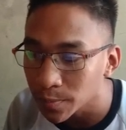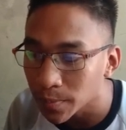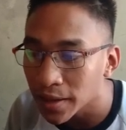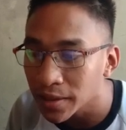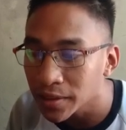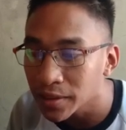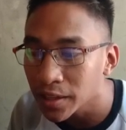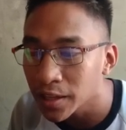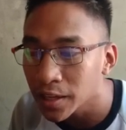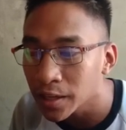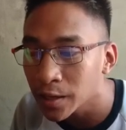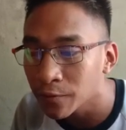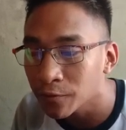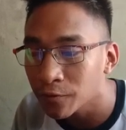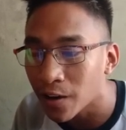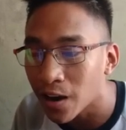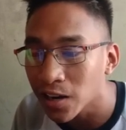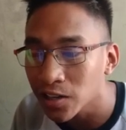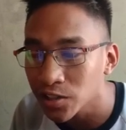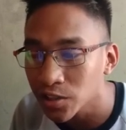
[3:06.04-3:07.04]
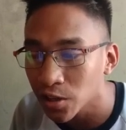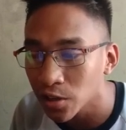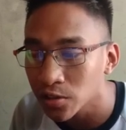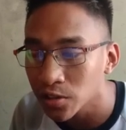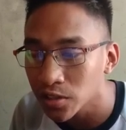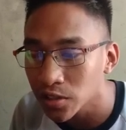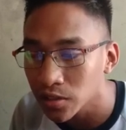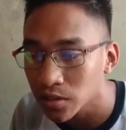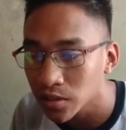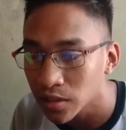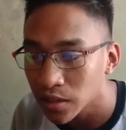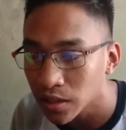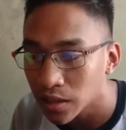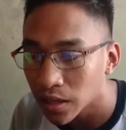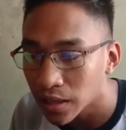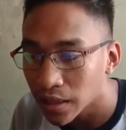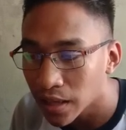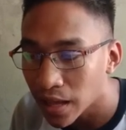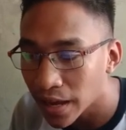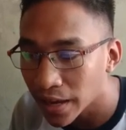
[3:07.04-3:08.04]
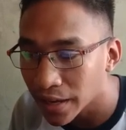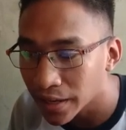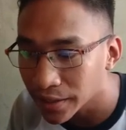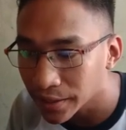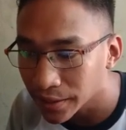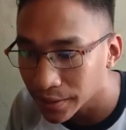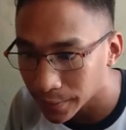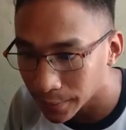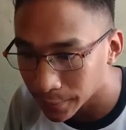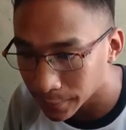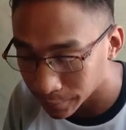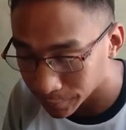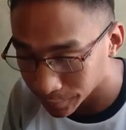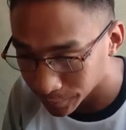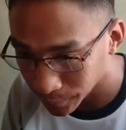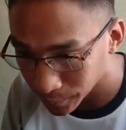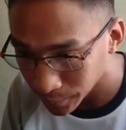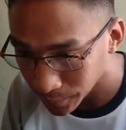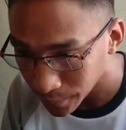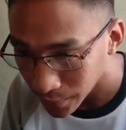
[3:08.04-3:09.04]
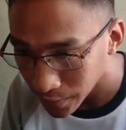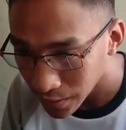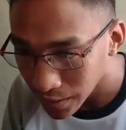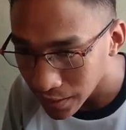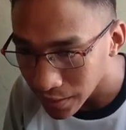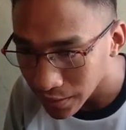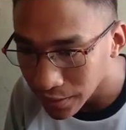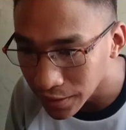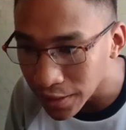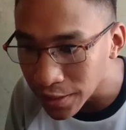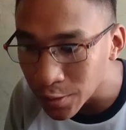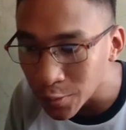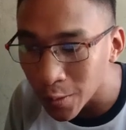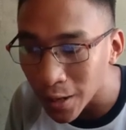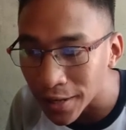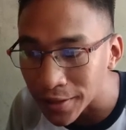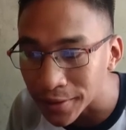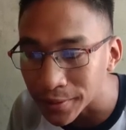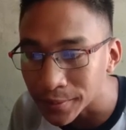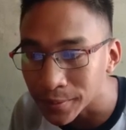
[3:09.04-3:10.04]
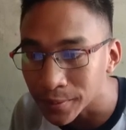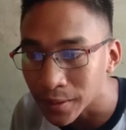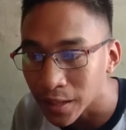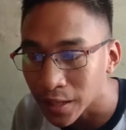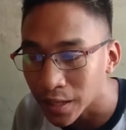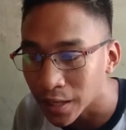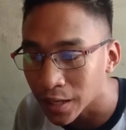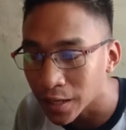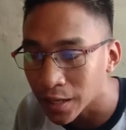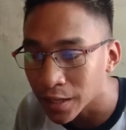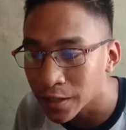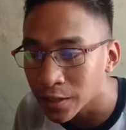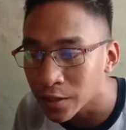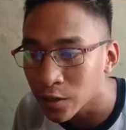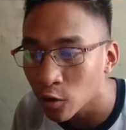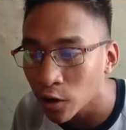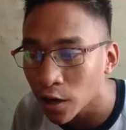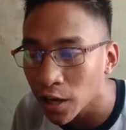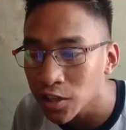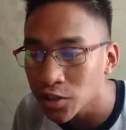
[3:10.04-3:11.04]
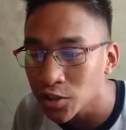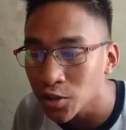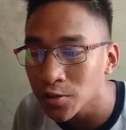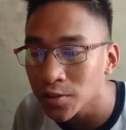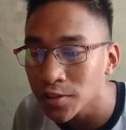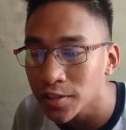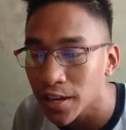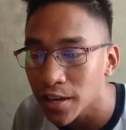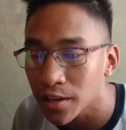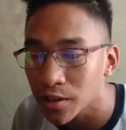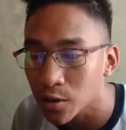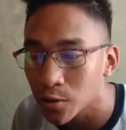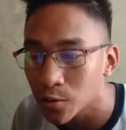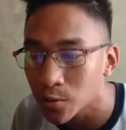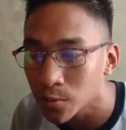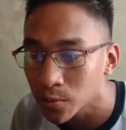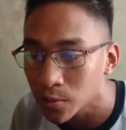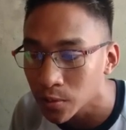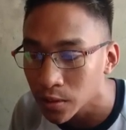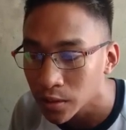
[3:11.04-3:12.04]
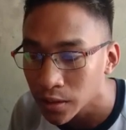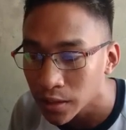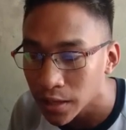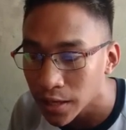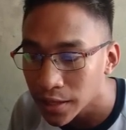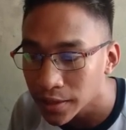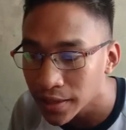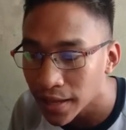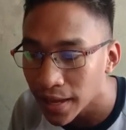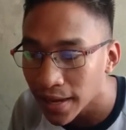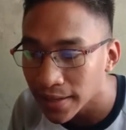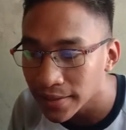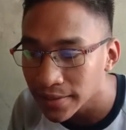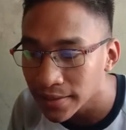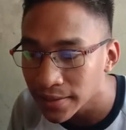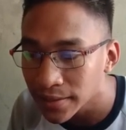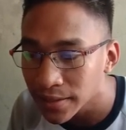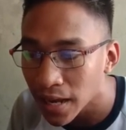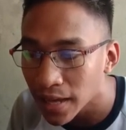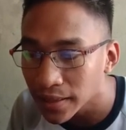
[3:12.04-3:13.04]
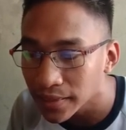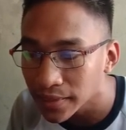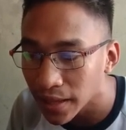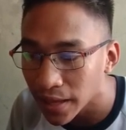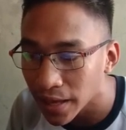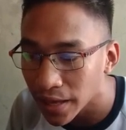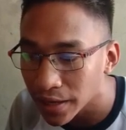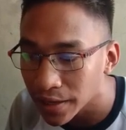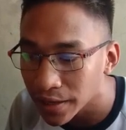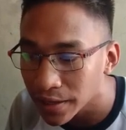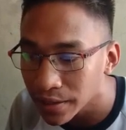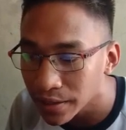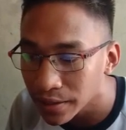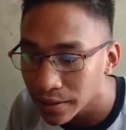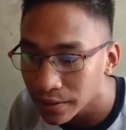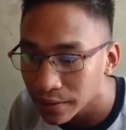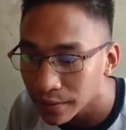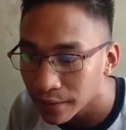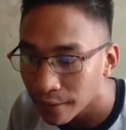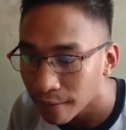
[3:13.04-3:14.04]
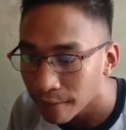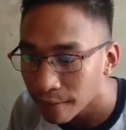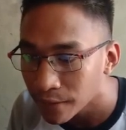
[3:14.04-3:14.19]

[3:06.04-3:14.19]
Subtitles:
corresponding functions. Like this one, in location 0, it has not a,